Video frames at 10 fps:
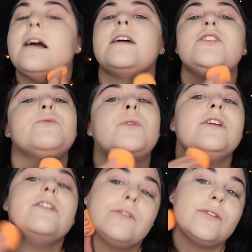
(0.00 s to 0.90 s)
as you
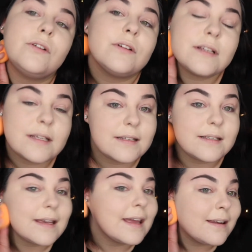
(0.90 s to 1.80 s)
want your
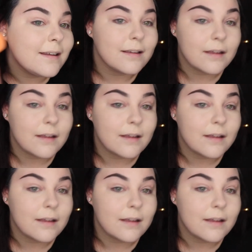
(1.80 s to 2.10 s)
skin